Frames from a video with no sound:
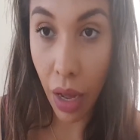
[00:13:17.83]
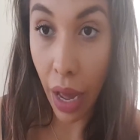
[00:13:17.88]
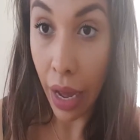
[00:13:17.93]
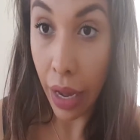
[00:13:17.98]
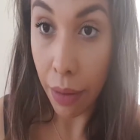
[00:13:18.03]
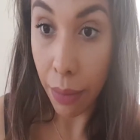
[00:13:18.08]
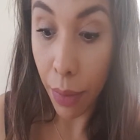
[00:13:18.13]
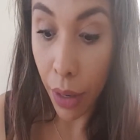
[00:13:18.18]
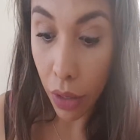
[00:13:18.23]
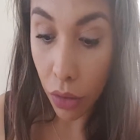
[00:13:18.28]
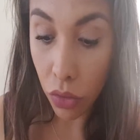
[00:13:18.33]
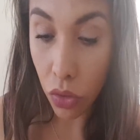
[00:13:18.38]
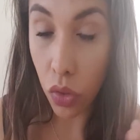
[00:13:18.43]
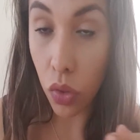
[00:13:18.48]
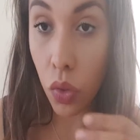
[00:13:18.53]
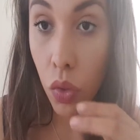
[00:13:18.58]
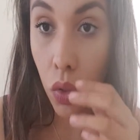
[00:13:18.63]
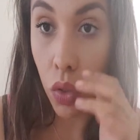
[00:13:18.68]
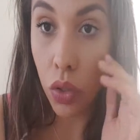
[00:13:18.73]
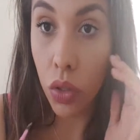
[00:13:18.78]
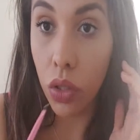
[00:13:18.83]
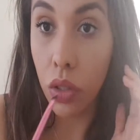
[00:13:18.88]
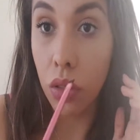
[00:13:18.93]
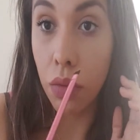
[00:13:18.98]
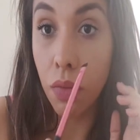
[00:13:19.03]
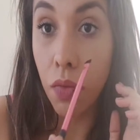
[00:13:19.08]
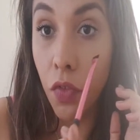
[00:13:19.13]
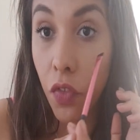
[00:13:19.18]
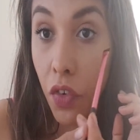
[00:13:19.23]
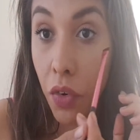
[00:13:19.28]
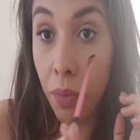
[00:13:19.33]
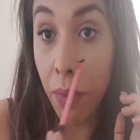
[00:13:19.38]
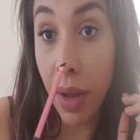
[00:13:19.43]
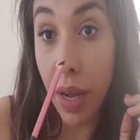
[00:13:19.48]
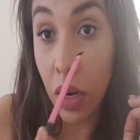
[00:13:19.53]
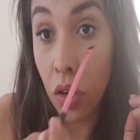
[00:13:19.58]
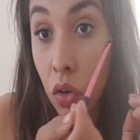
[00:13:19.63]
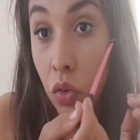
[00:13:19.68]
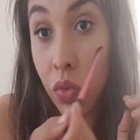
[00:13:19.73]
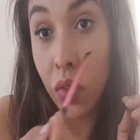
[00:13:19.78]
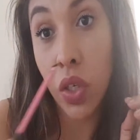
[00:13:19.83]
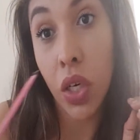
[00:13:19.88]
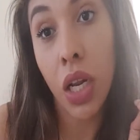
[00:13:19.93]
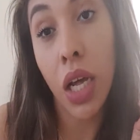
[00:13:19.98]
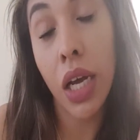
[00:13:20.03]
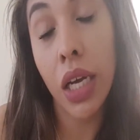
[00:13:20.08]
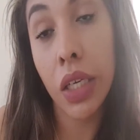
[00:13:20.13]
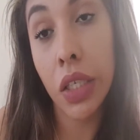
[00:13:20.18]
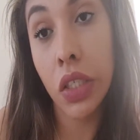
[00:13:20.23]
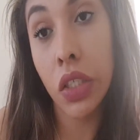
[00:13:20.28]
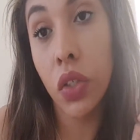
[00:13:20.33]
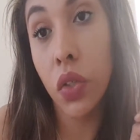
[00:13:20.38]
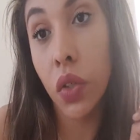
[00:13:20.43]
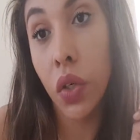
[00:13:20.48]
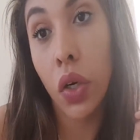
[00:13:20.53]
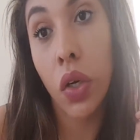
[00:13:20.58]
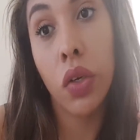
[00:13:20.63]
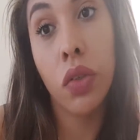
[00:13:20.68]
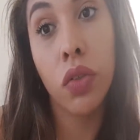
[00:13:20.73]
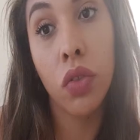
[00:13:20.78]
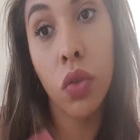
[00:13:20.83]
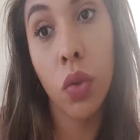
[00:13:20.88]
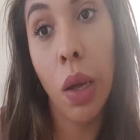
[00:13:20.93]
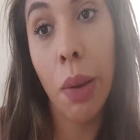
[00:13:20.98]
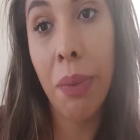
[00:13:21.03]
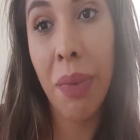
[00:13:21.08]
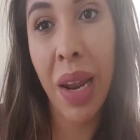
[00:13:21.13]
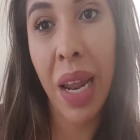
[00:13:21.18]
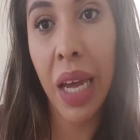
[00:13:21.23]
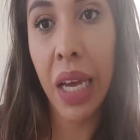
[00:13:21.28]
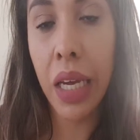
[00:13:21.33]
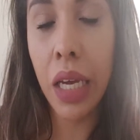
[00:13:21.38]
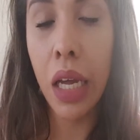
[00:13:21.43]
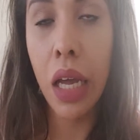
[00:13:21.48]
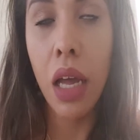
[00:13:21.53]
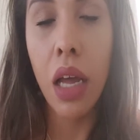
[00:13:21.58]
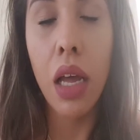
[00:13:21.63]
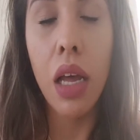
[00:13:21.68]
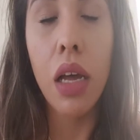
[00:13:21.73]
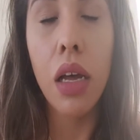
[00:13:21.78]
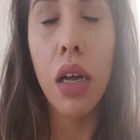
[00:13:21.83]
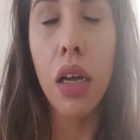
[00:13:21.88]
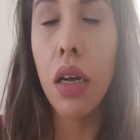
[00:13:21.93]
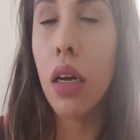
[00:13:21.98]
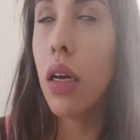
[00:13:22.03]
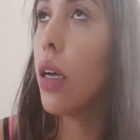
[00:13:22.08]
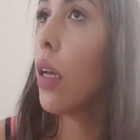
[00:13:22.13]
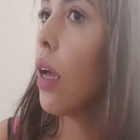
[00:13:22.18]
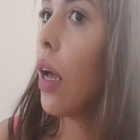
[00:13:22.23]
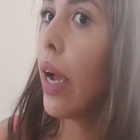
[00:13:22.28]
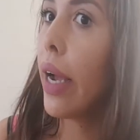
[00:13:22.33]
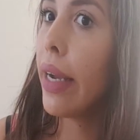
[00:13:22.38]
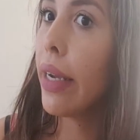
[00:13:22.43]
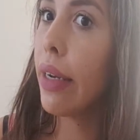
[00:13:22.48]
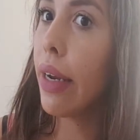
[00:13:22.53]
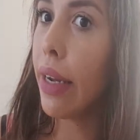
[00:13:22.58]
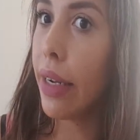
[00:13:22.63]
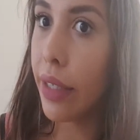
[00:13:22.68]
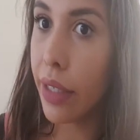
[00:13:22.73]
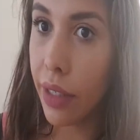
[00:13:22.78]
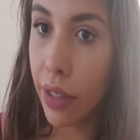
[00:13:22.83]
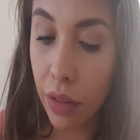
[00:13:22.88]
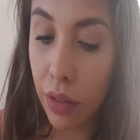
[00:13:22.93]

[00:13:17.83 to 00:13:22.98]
eyebrows, or for my lower lash, or to apply eyeliner.